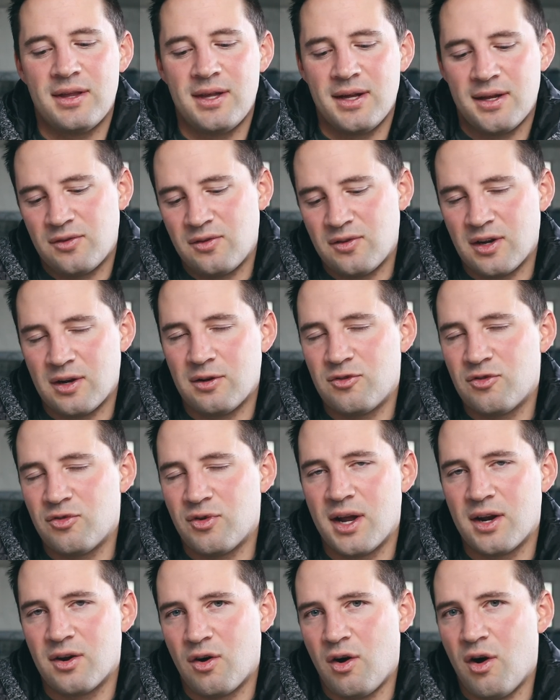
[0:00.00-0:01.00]
I think it's going to
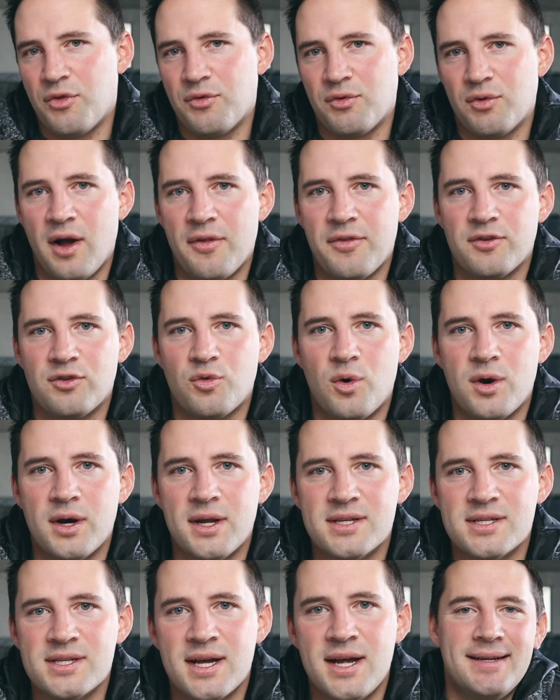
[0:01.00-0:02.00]
trend all throughout the
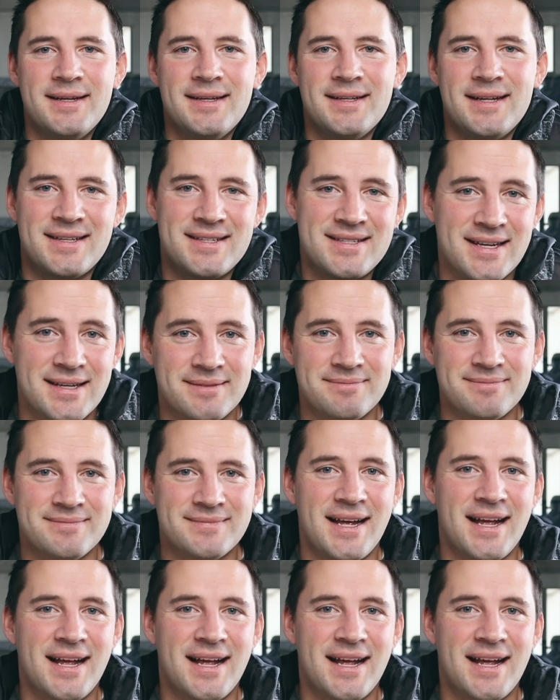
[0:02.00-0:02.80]
20s. That's it.